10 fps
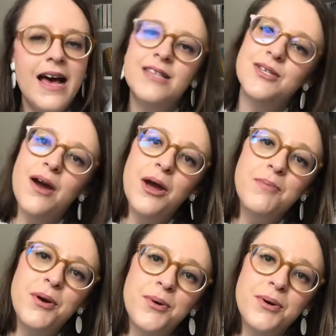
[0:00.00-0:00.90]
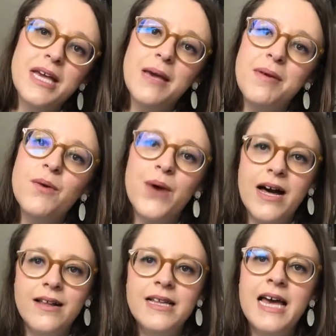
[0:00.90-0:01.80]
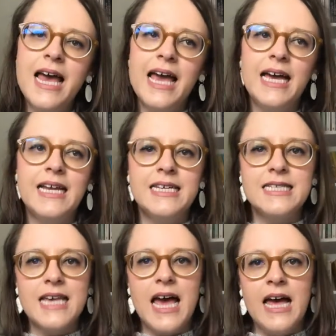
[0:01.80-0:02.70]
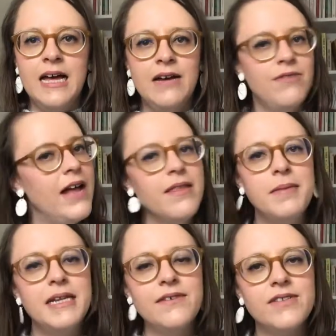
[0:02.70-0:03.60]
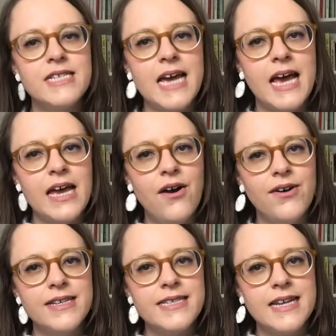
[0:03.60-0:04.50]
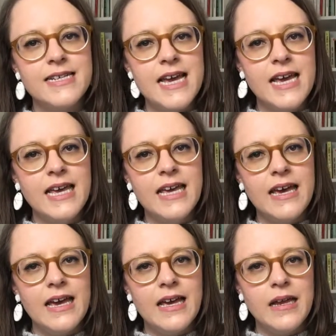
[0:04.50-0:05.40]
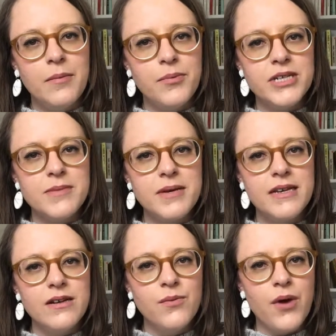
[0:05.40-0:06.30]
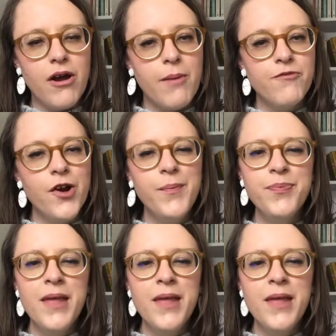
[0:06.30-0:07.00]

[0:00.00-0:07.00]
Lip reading: So I hope you're all keeping well. It is around the middle of the day on a Sunday here in Brisbane where I'm from.